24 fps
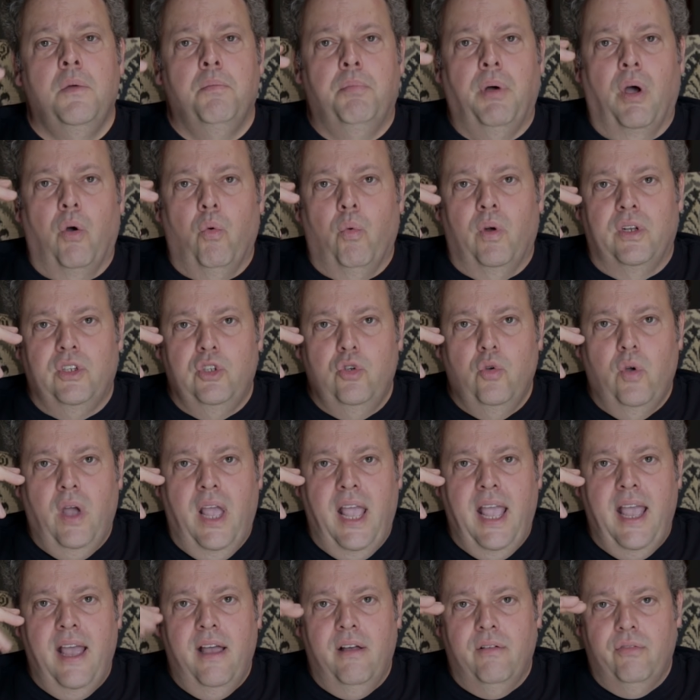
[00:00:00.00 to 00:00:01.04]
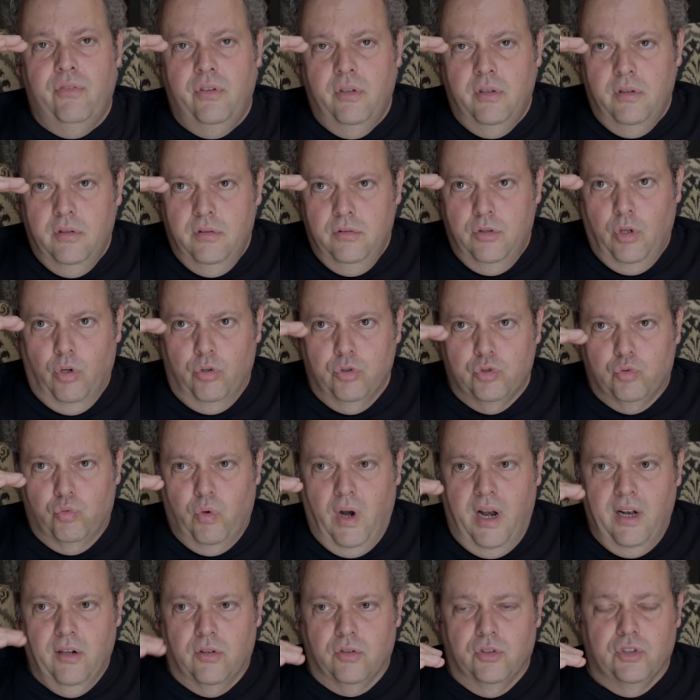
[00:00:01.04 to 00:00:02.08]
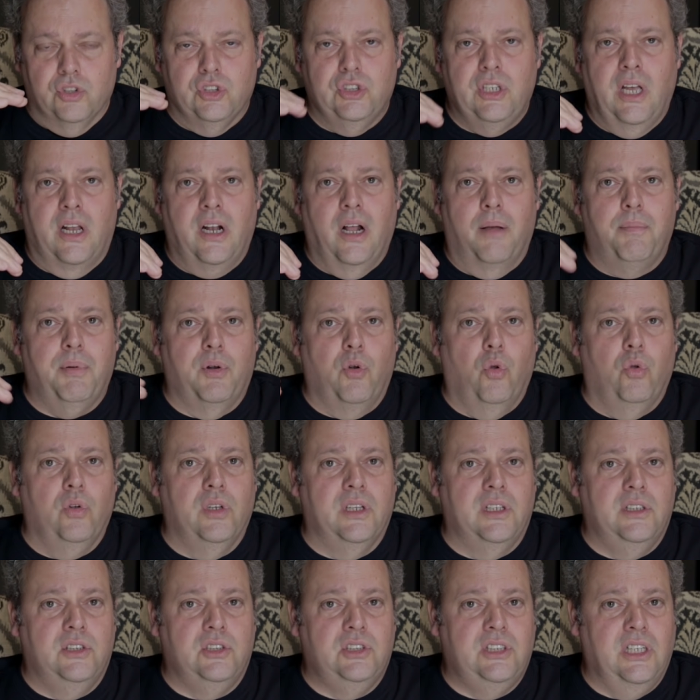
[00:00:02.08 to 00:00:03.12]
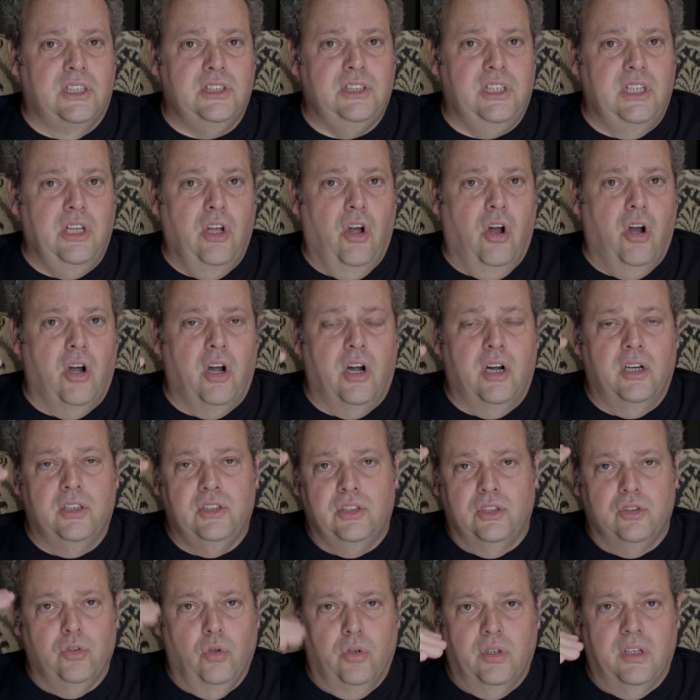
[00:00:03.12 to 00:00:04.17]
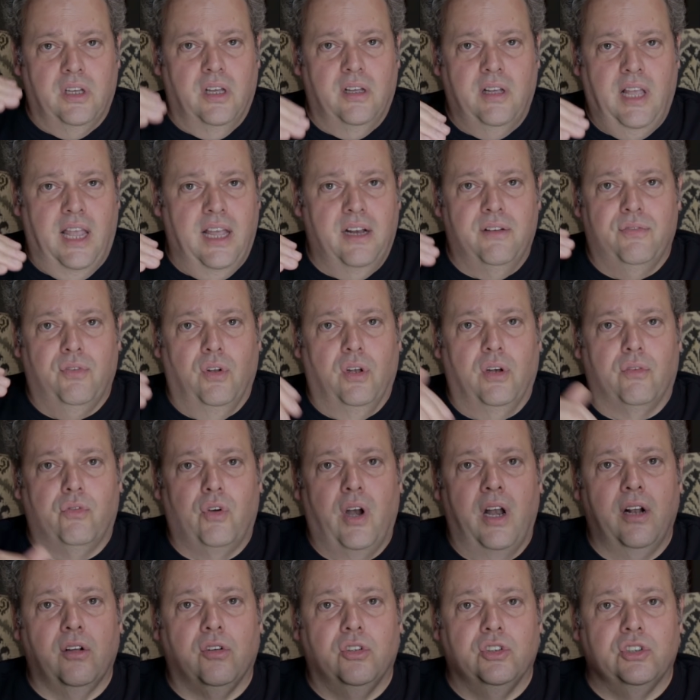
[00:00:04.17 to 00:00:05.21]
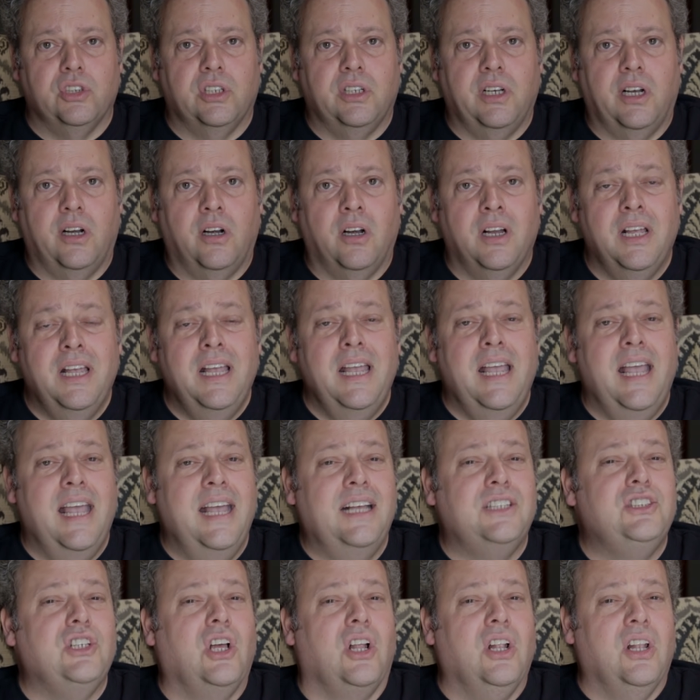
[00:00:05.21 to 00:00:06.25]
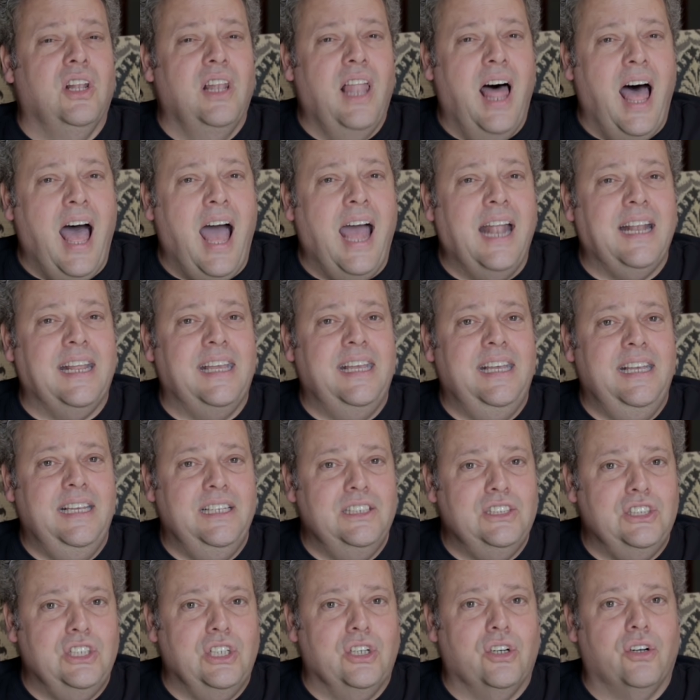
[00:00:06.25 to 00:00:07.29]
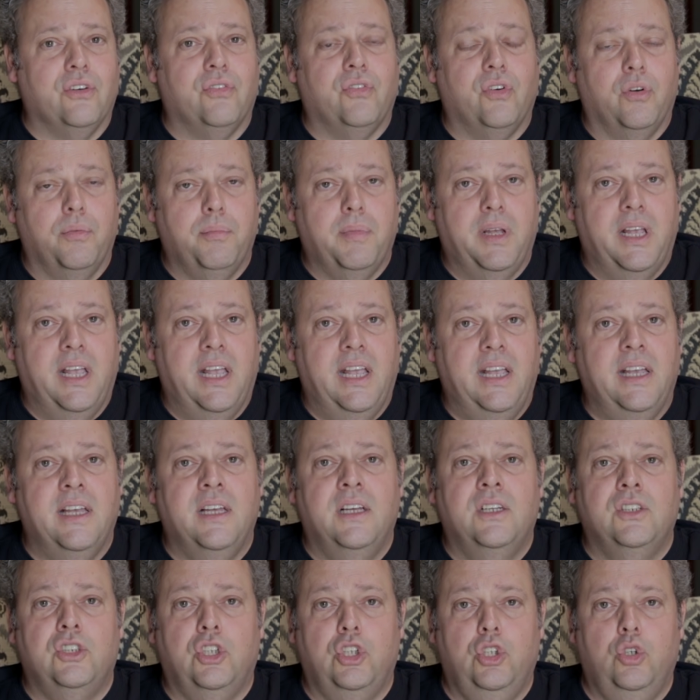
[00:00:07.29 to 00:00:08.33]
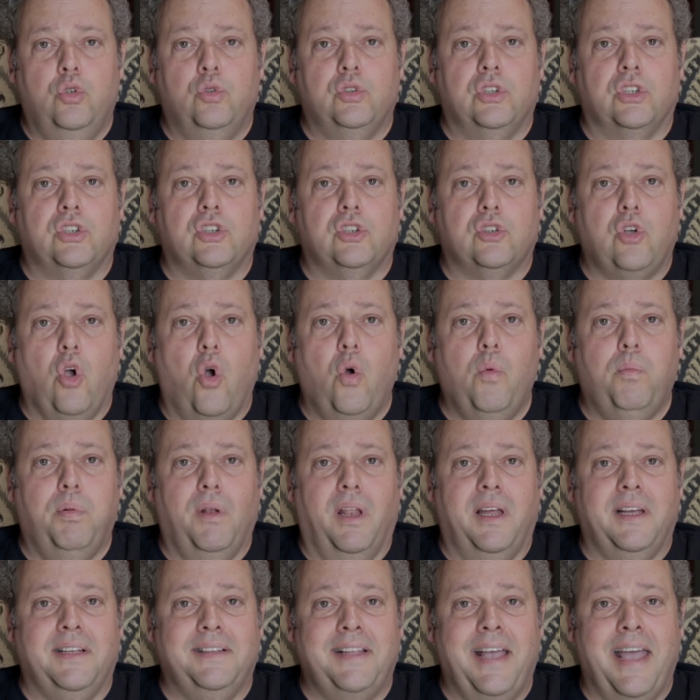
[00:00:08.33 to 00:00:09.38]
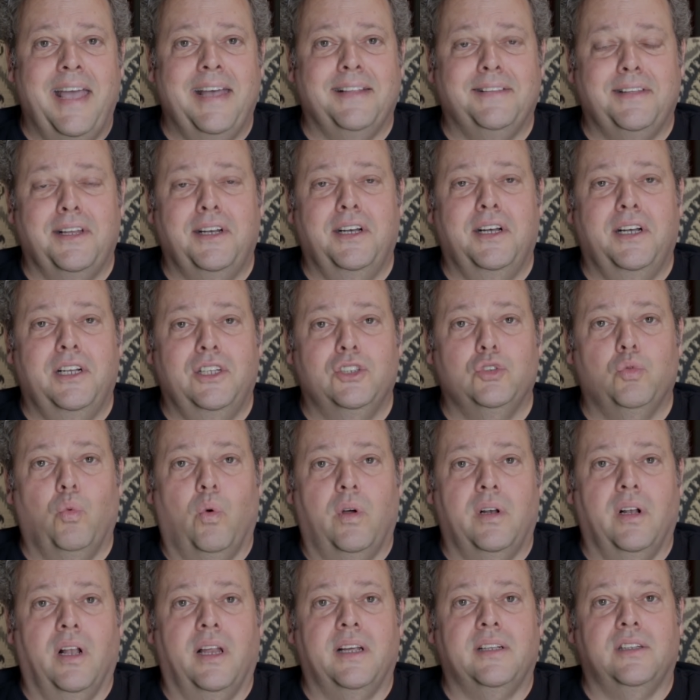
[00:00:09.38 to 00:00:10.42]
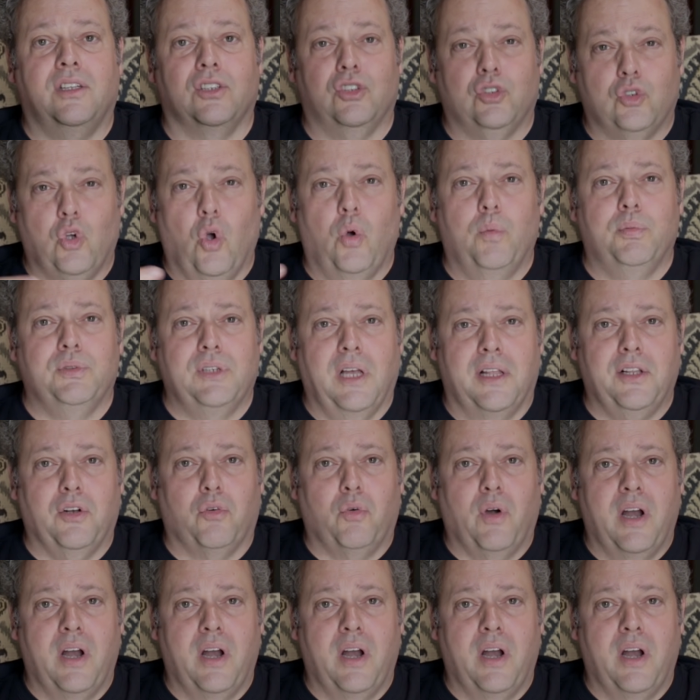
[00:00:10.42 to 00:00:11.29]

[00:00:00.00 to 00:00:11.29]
But when you have those reticles set up and only 60 yards, there's only a handful of reticles in there, it's a lot easier for me to use a scope like that than it is one like the scopes on the